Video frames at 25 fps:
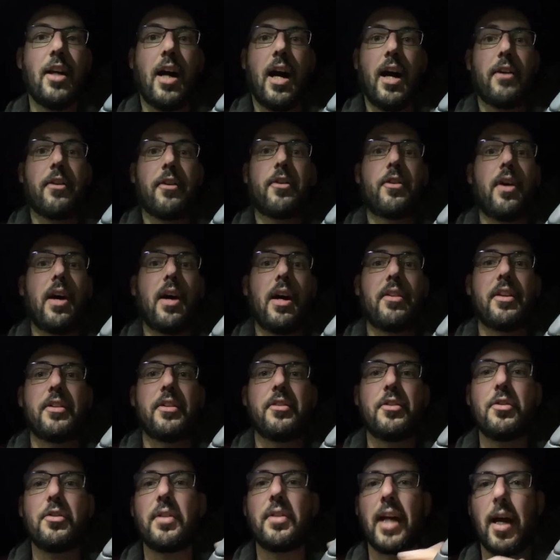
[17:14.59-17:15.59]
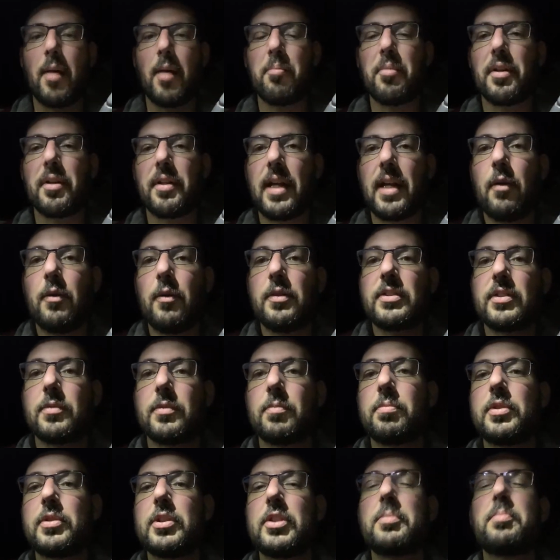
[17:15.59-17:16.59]
I don't know how they do that, but
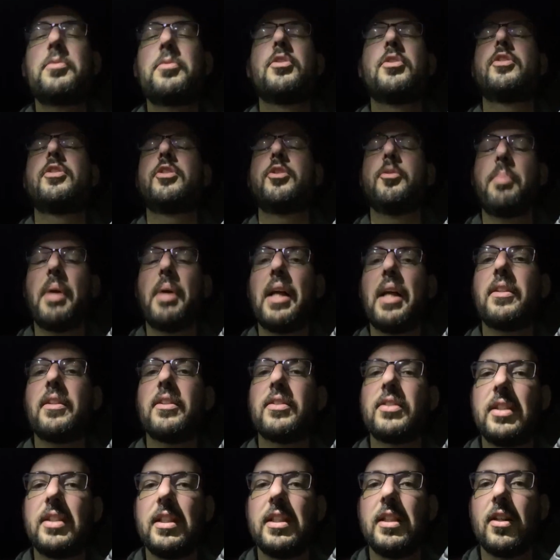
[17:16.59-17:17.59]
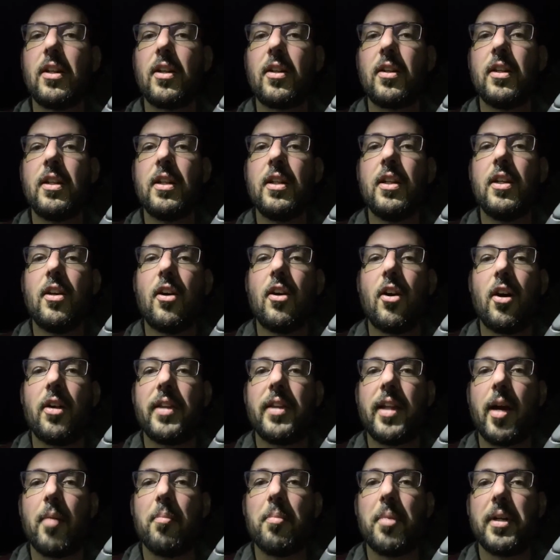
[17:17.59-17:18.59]
that was a stupendous deal
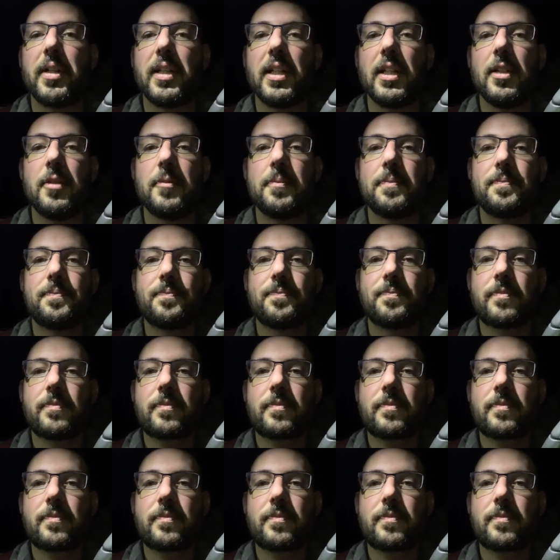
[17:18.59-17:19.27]
on that buggy.